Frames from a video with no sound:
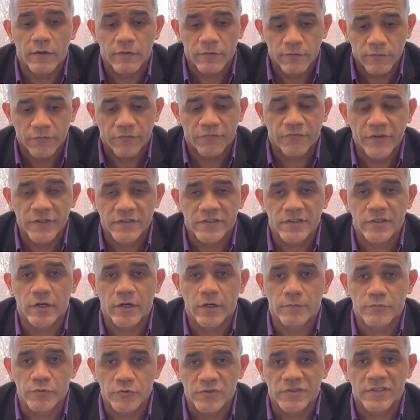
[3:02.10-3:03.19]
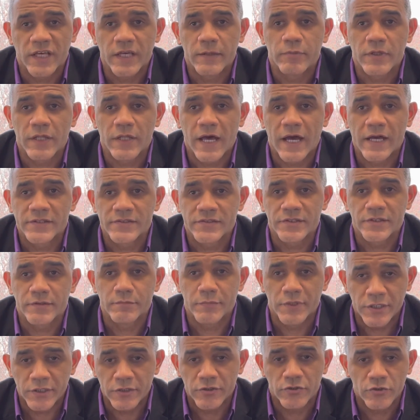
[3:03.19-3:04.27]
fix it up, you stabilize it,
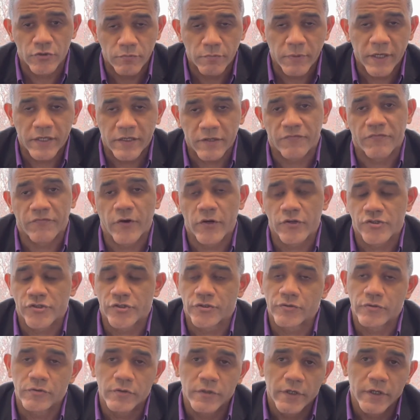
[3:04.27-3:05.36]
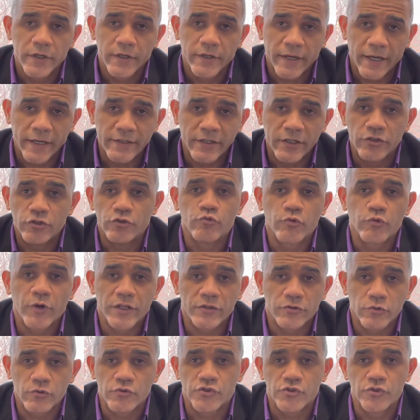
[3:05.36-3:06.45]
meaning you make it functional, and then you
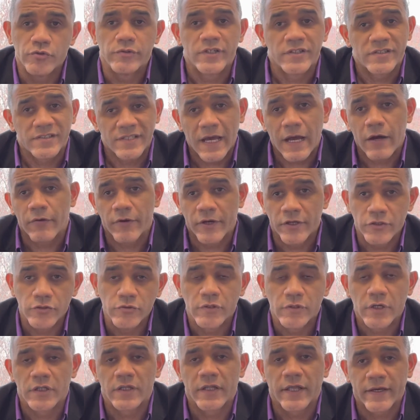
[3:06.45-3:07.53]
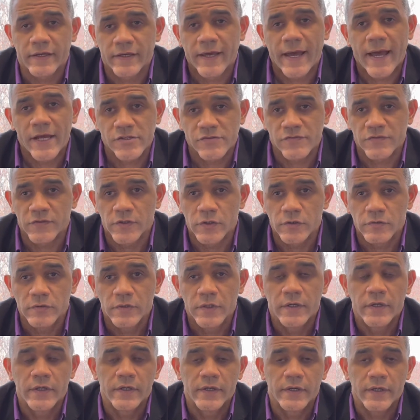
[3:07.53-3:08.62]
rent those units out and you collect cash flow.
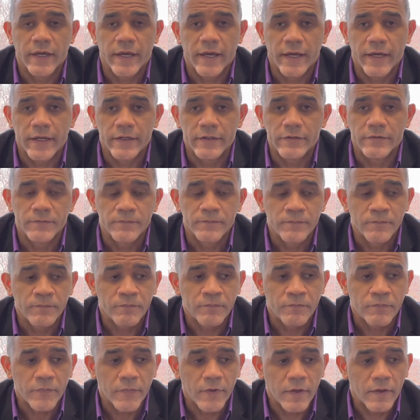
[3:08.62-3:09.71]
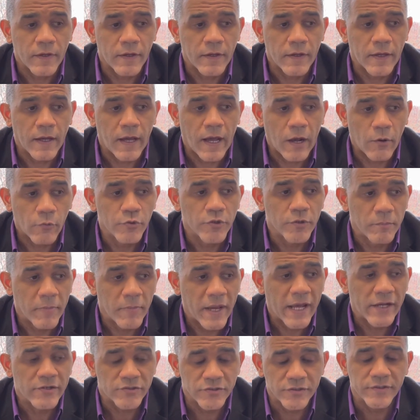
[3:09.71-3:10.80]
And I would
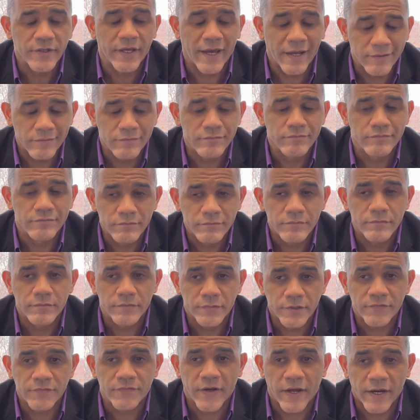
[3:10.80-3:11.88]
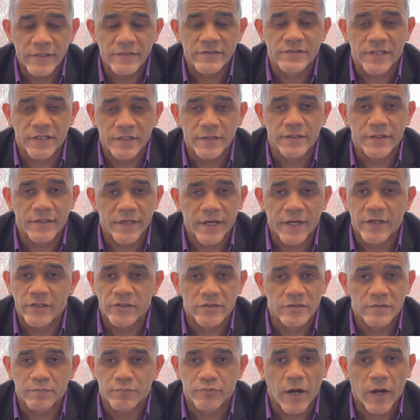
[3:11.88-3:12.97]
imagine that if I had to take a
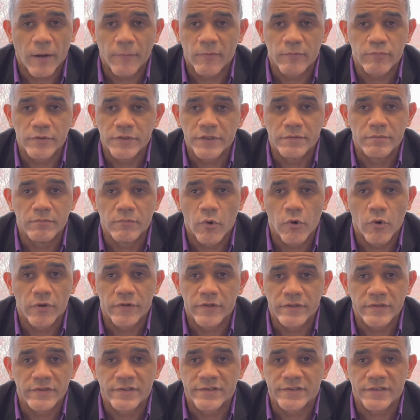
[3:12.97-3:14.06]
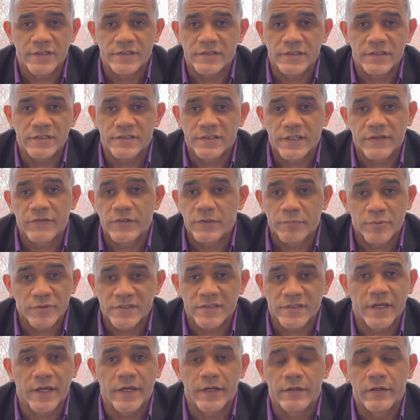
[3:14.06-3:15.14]
guess, probably more than 60,
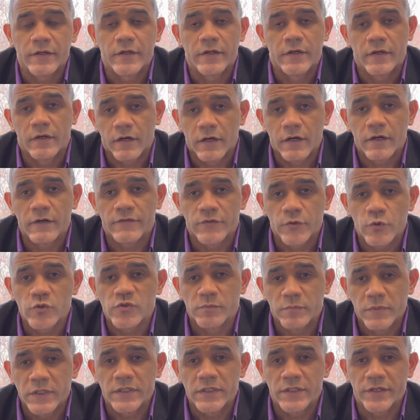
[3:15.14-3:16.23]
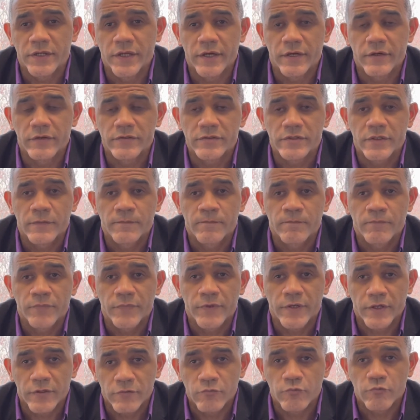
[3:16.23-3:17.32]
70% of those millionaires
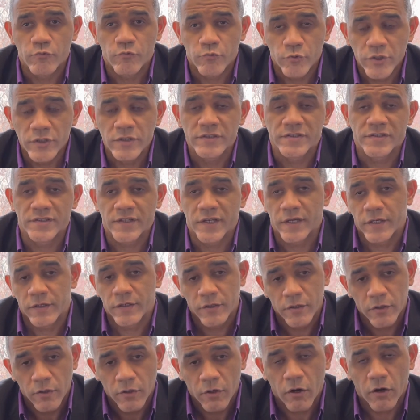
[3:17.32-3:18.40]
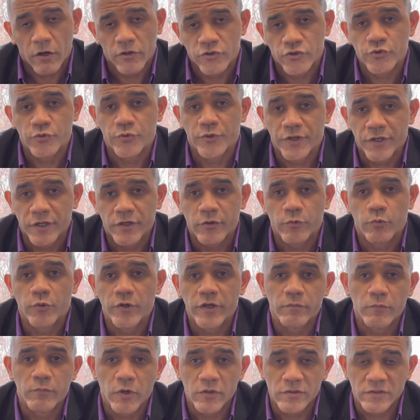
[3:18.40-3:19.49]
in real estate are doing it
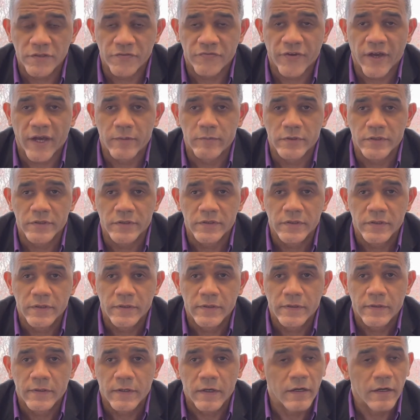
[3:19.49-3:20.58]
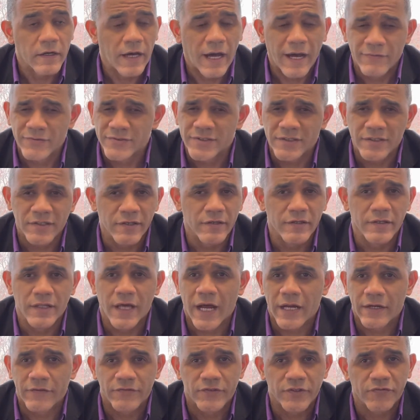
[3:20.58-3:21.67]
with multifamily. Obviously, there are a
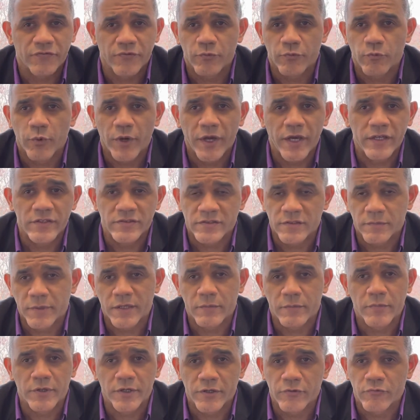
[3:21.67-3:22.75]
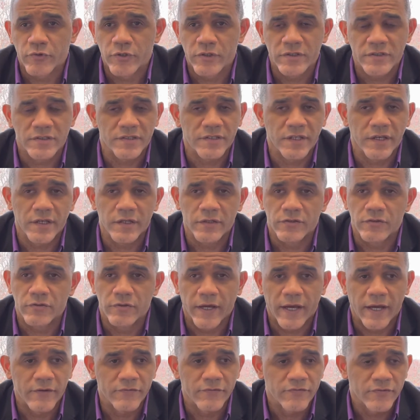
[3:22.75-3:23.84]
lot of different ways to make money in real estate. You
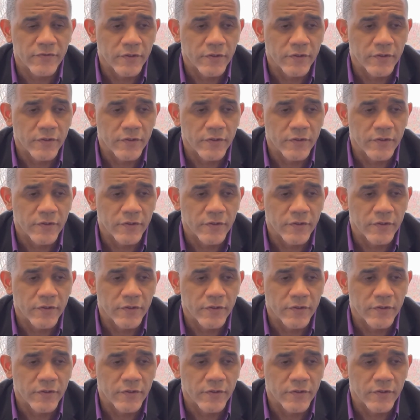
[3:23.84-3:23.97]
have